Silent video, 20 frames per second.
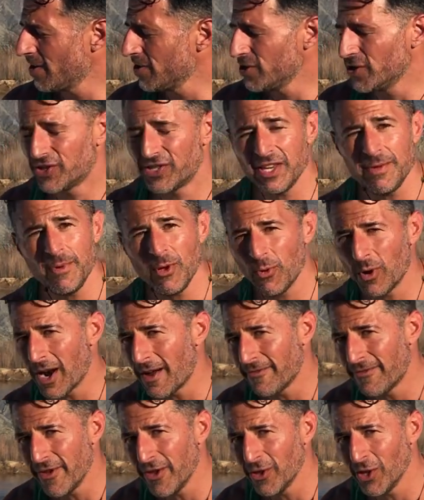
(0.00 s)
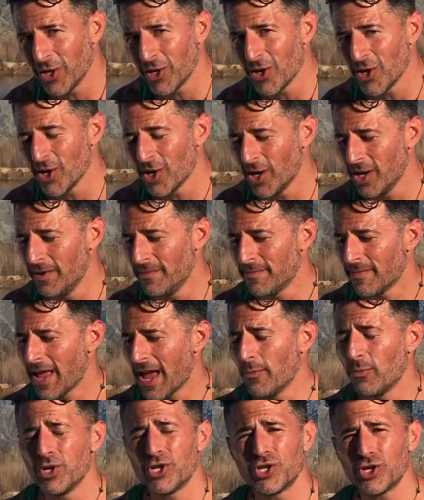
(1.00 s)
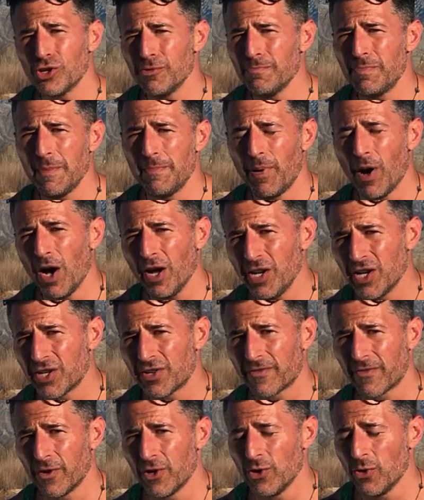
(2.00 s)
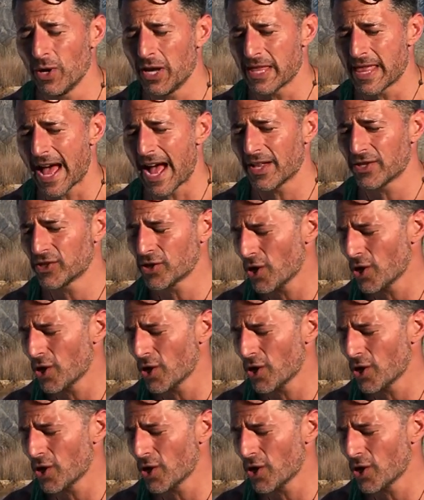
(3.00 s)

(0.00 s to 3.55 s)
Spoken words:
You see me when I'm feeling good, and we shouldn't be punished for doing that.